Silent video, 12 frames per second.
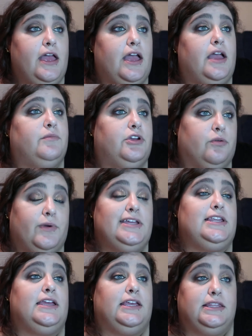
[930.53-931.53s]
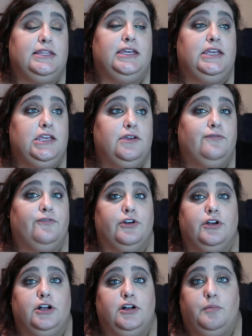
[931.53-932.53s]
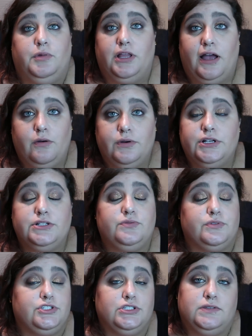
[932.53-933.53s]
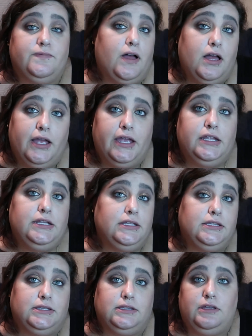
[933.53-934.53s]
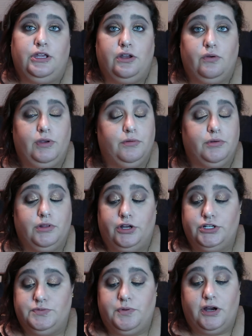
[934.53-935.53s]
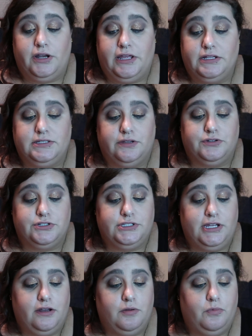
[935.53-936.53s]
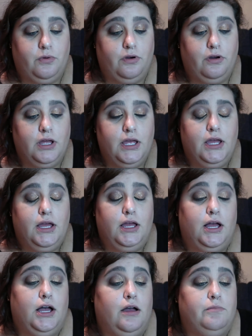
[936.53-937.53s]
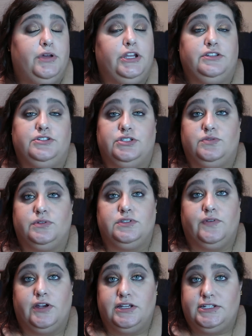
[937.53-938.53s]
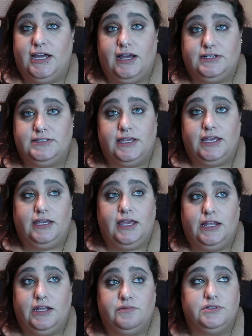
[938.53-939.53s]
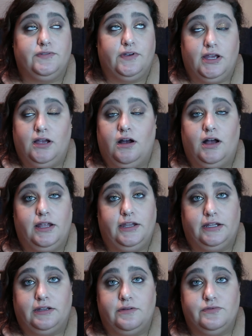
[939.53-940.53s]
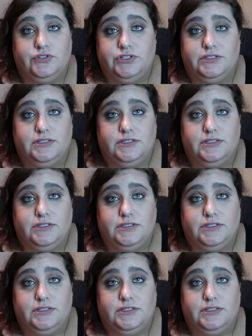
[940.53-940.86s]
and we were waiting in the heat for a couple hours, which is fine. You know, we were a large party, it's understandable, but it just was very taxing, and it was very hot, and I was